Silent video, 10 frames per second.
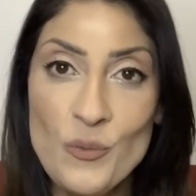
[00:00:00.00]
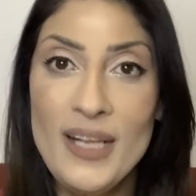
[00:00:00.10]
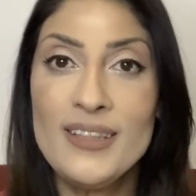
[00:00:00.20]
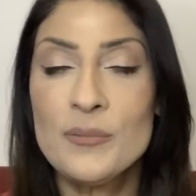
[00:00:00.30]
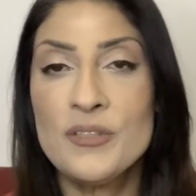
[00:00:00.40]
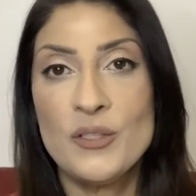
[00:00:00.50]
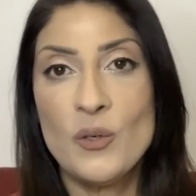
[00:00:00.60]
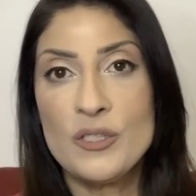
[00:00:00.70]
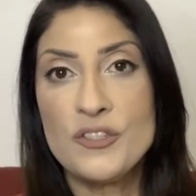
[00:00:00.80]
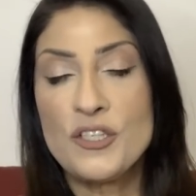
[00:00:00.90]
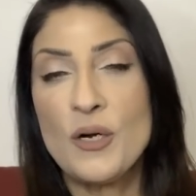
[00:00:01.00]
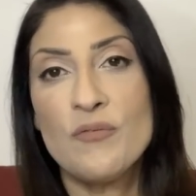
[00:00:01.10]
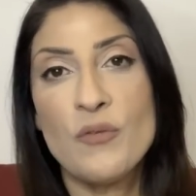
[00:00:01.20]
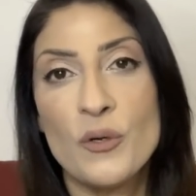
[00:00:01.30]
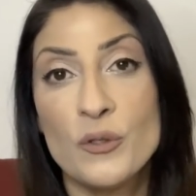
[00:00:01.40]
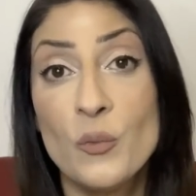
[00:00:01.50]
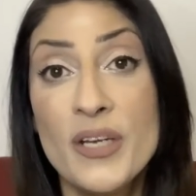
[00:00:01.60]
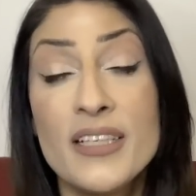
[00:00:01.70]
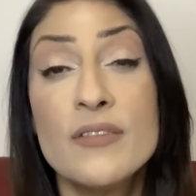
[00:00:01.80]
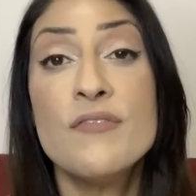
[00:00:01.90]
Welcome to your horoscope for the
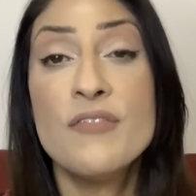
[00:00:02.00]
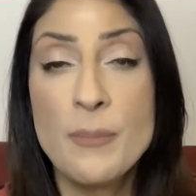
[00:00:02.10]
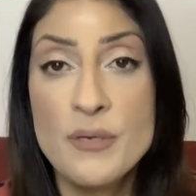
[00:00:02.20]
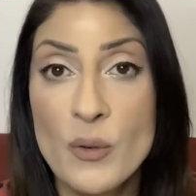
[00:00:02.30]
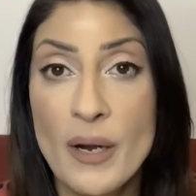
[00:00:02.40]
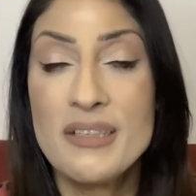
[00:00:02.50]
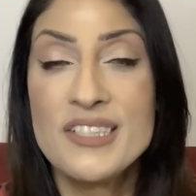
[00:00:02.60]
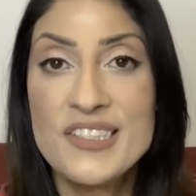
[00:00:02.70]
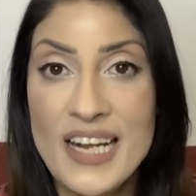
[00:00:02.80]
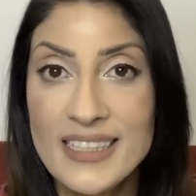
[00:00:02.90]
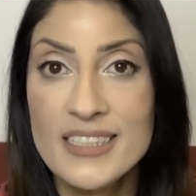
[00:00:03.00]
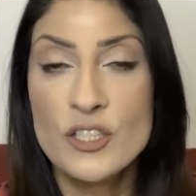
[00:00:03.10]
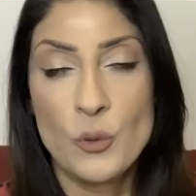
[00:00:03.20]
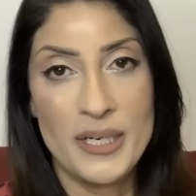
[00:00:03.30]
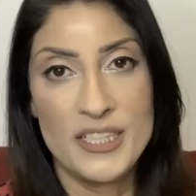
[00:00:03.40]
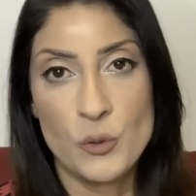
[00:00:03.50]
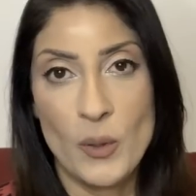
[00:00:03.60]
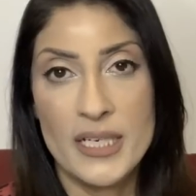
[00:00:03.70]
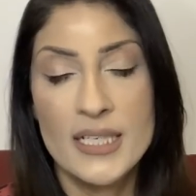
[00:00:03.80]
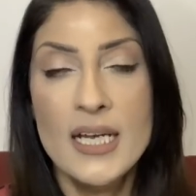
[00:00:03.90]
week of February second, twenty
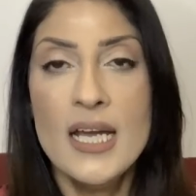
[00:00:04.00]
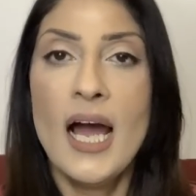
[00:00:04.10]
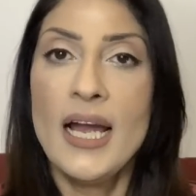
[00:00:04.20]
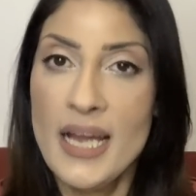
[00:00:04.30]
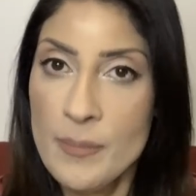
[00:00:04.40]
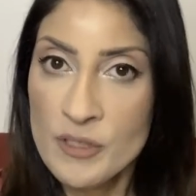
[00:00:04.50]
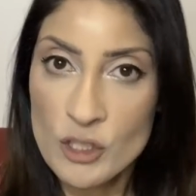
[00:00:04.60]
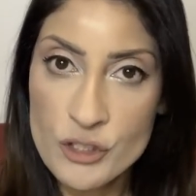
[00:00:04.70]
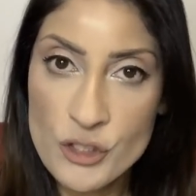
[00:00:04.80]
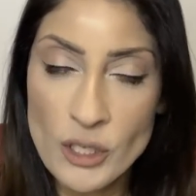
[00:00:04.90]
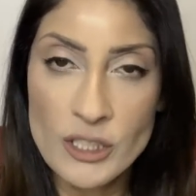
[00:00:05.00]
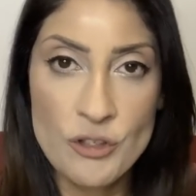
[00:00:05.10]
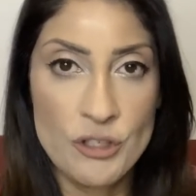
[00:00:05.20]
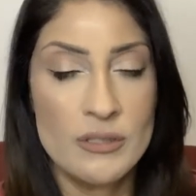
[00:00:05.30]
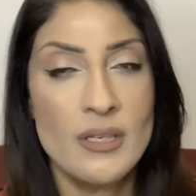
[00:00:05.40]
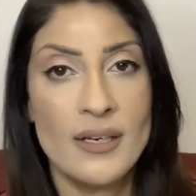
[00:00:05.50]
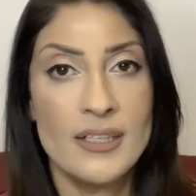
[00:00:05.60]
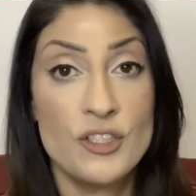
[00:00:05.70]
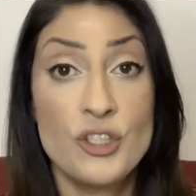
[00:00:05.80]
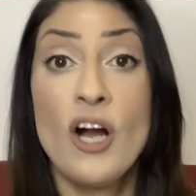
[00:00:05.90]
twenty. I am your astrologer,
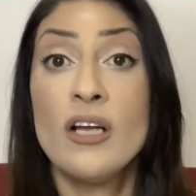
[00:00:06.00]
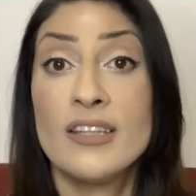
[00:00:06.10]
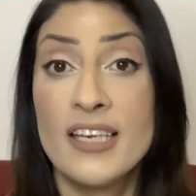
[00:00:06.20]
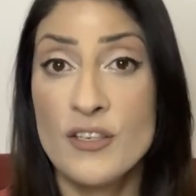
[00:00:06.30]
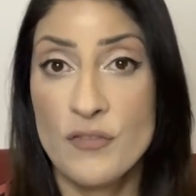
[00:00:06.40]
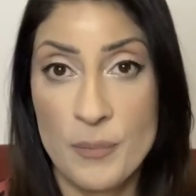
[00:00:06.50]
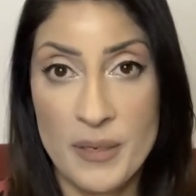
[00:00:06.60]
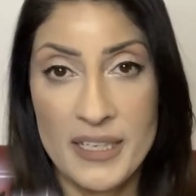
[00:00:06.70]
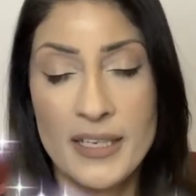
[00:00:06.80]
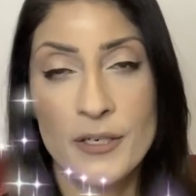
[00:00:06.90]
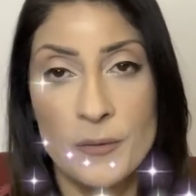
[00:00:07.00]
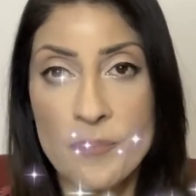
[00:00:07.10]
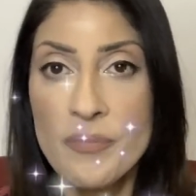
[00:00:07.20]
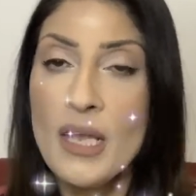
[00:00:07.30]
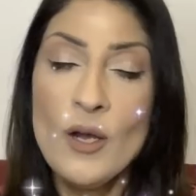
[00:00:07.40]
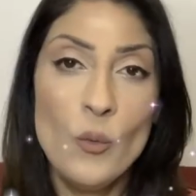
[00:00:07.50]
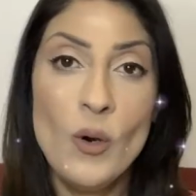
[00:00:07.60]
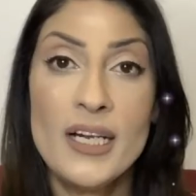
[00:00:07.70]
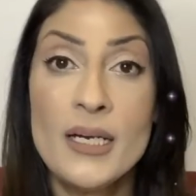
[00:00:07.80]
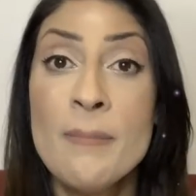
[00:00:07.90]
Nadiya Shah. Thank you for being here.
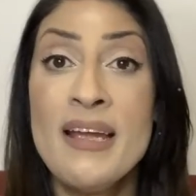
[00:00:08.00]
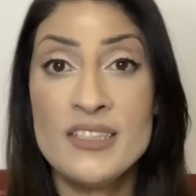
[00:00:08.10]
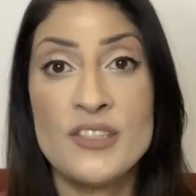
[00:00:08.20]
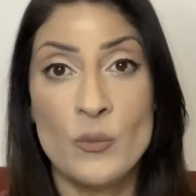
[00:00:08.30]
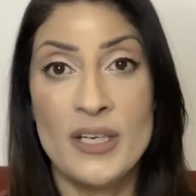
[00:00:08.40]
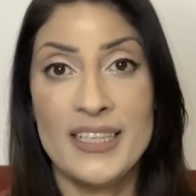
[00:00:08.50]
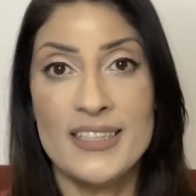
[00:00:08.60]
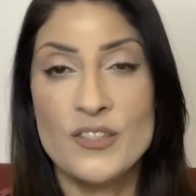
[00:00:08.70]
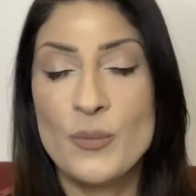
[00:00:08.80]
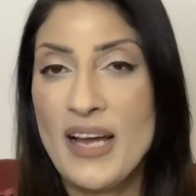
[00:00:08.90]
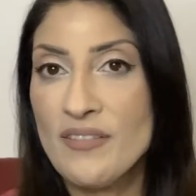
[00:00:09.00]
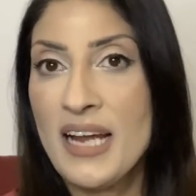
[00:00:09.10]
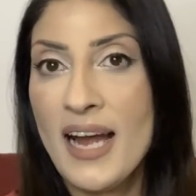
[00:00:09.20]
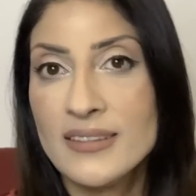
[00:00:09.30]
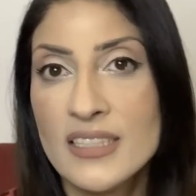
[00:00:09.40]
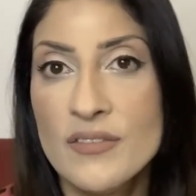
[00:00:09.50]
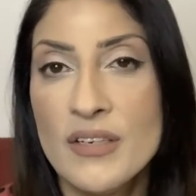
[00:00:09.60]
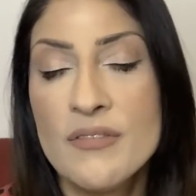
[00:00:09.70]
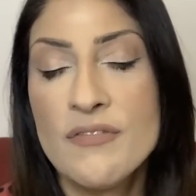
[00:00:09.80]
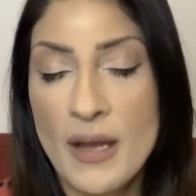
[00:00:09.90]
What an amazing week it is. We have an active
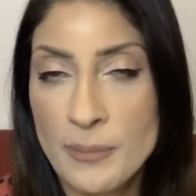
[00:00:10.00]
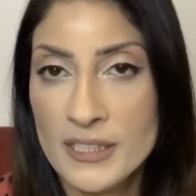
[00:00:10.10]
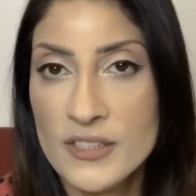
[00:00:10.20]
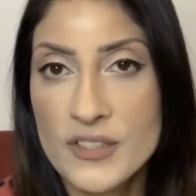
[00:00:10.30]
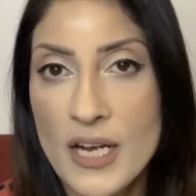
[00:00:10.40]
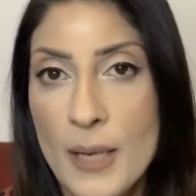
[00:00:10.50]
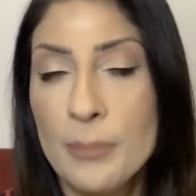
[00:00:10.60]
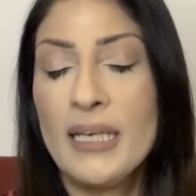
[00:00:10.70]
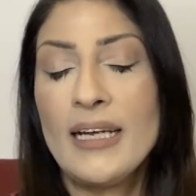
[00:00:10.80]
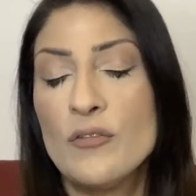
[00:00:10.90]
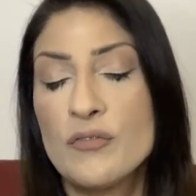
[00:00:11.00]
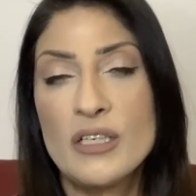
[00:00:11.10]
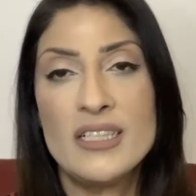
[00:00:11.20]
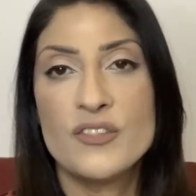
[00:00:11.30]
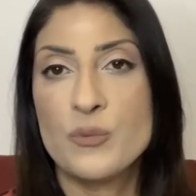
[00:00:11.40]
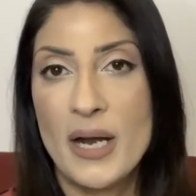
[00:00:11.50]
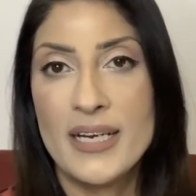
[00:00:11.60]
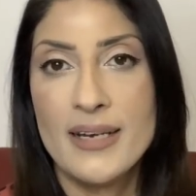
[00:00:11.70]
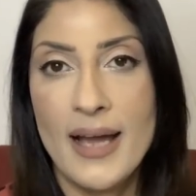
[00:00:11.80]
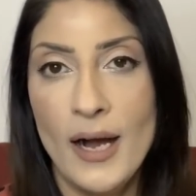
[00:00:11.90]
and fabulous sky playing out for us right
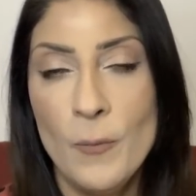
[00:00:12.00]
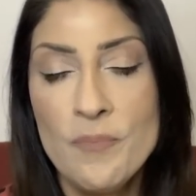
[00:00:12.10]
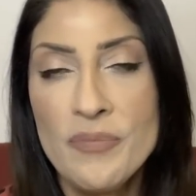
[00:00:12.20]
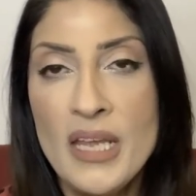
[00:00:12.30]
now.